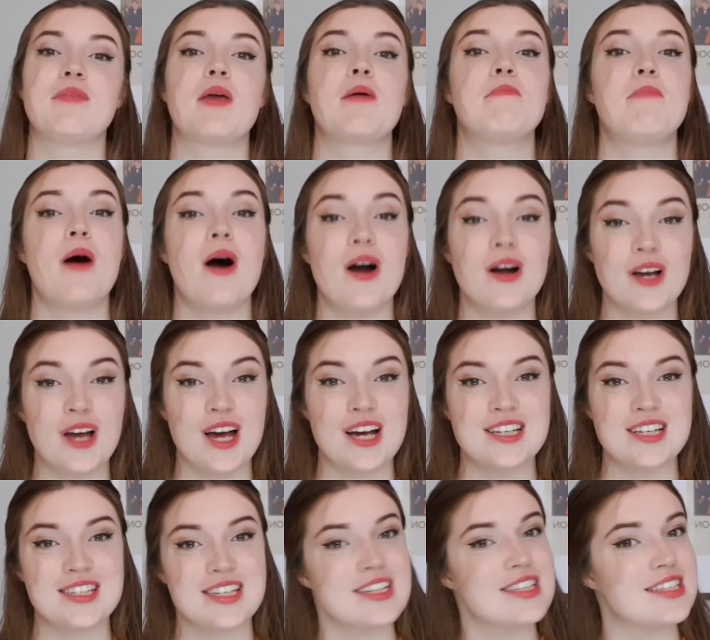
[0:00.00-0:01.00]

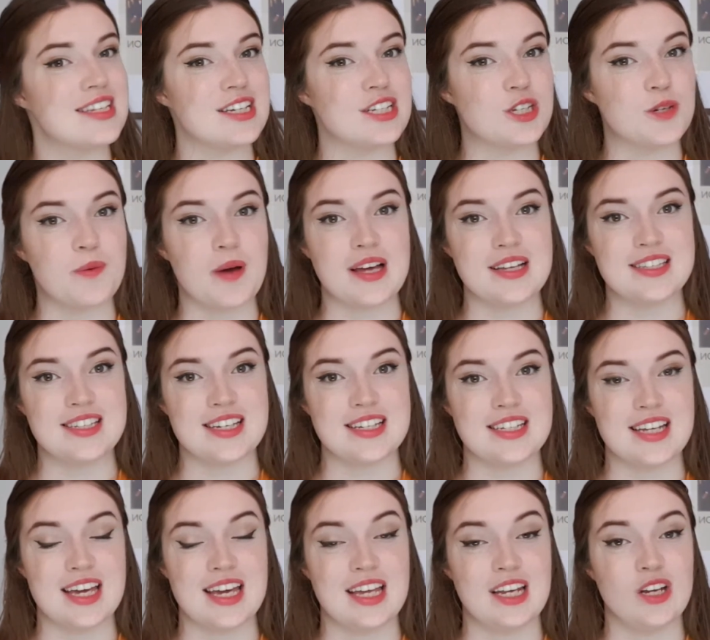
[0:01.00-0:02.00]
Parkhurst is situated
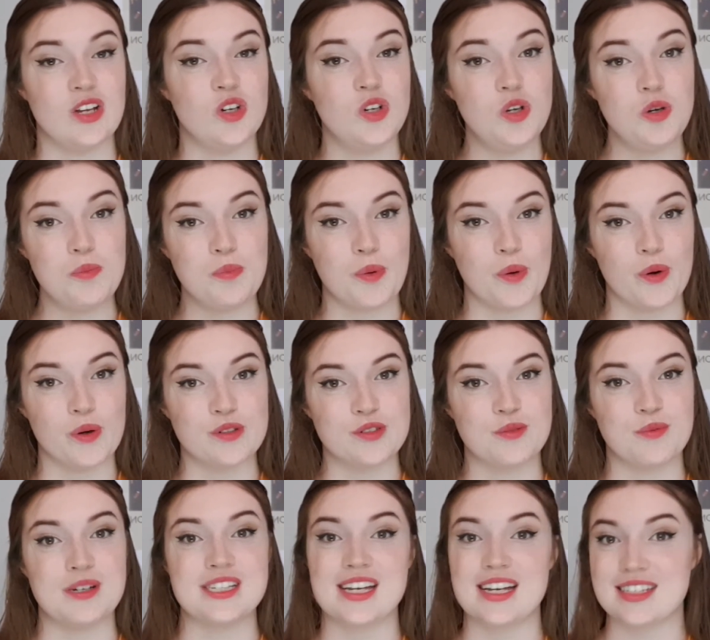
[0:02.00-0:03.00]
in Newport,
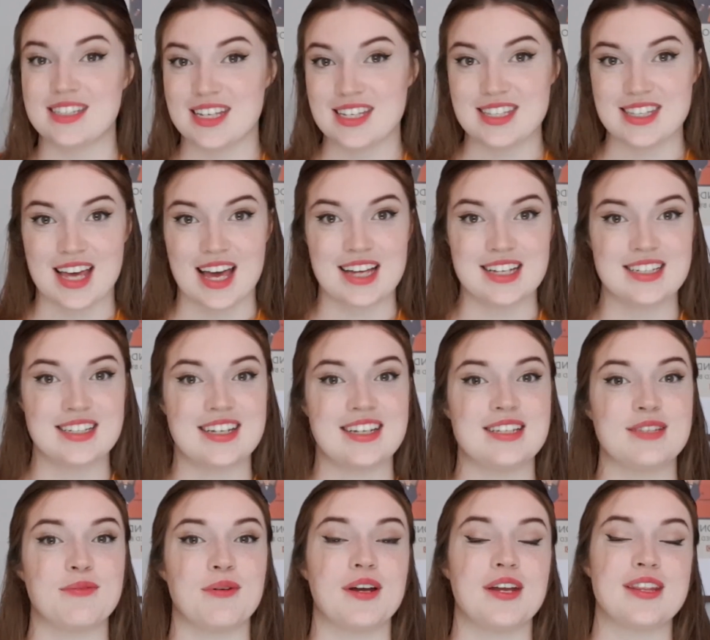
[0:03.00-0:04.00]
which, as I said,
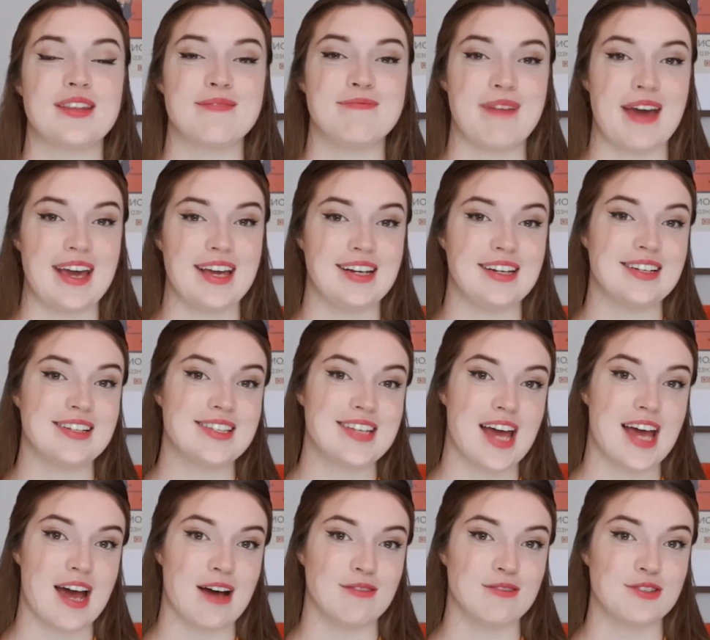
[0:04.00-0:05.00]
is one of the main
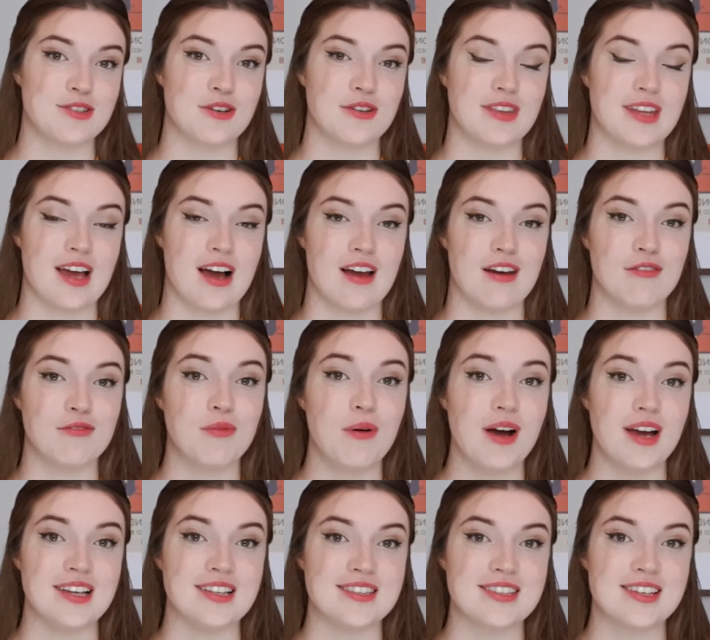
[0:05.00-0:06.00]
towns on the Isle of
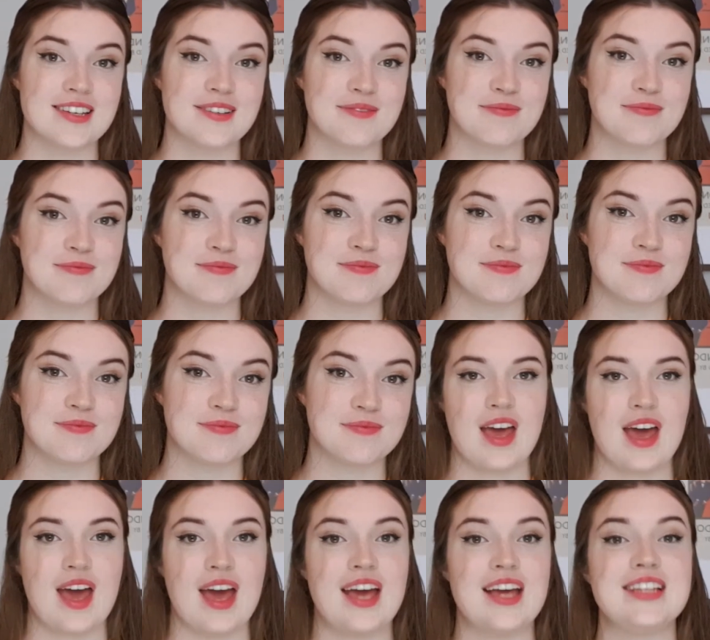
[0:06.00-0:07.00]
Wight.
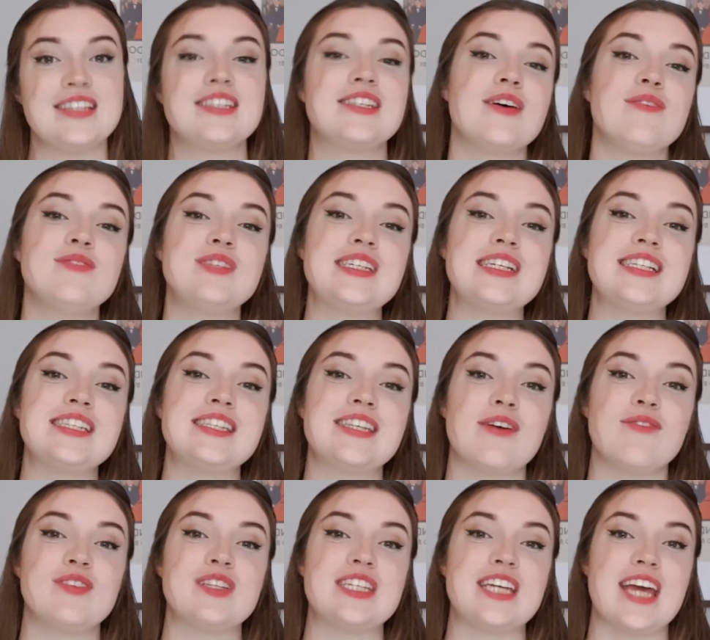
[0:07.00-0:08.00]
In
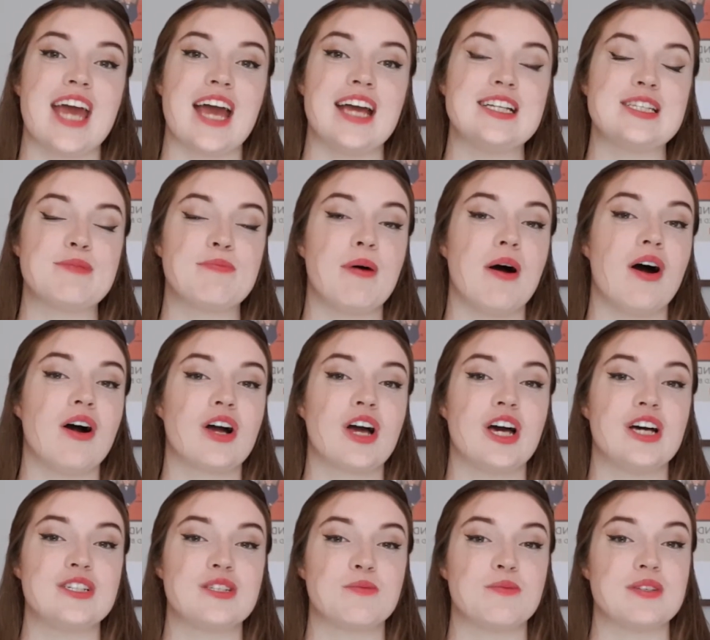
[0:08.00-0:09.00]
1778,
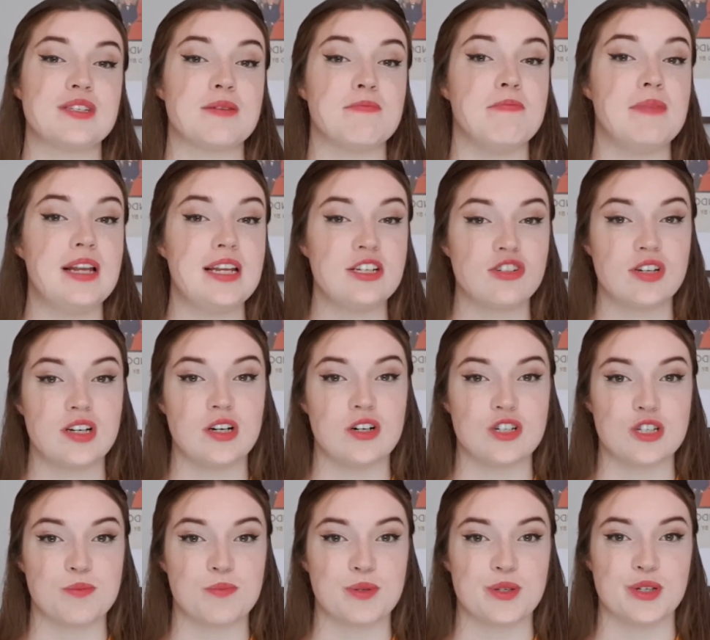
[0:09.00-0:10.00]
Parkhurst was a military
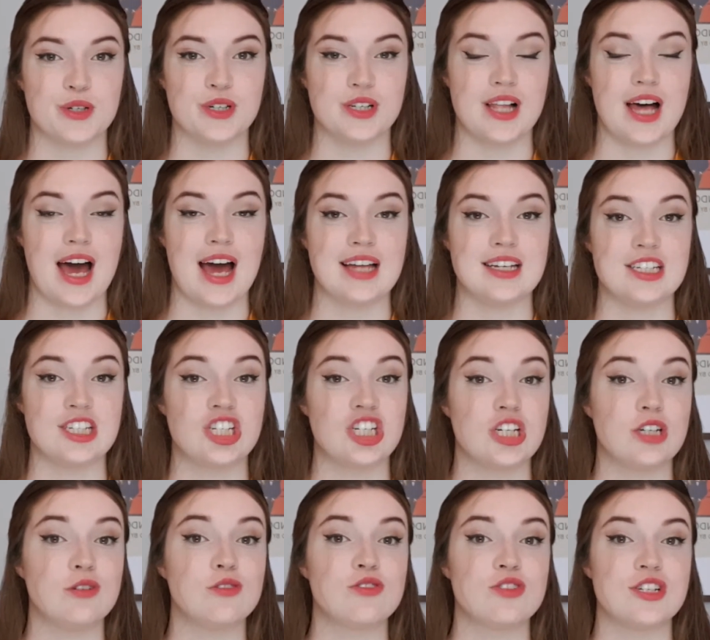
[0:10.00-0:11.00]
hospital and a
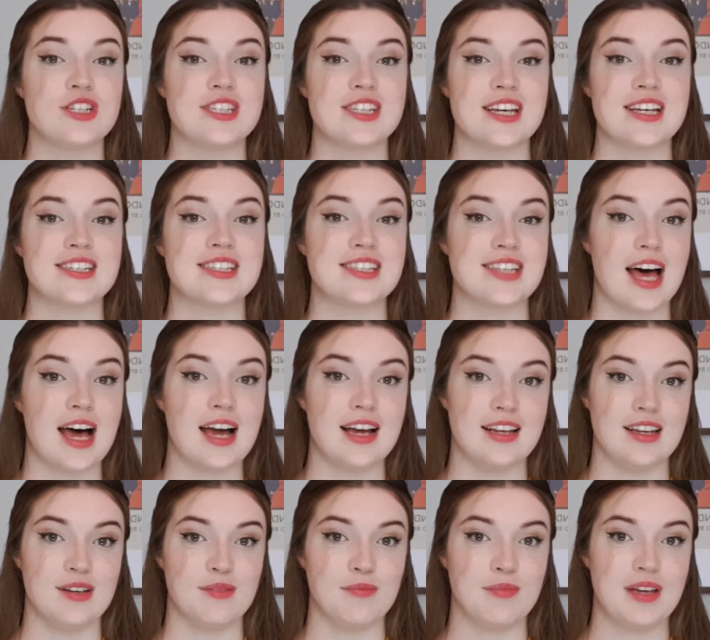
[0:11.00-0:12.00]
children's
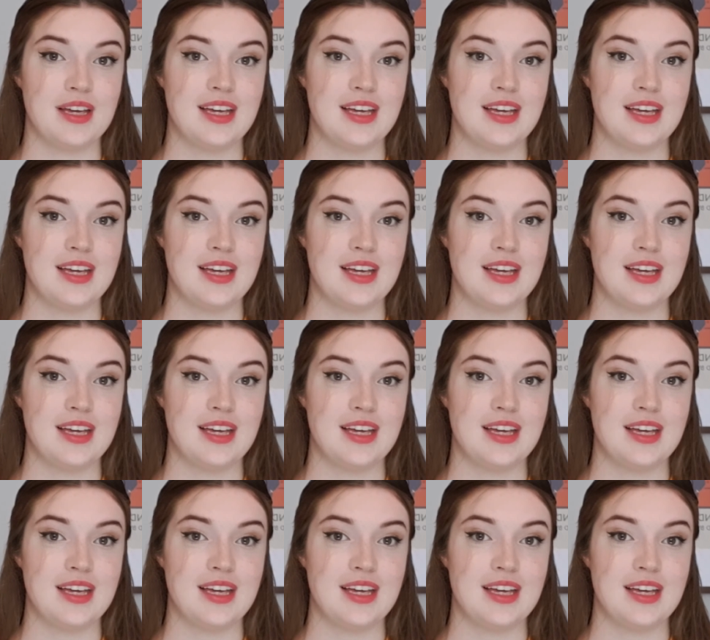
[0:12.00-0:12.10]
asylum.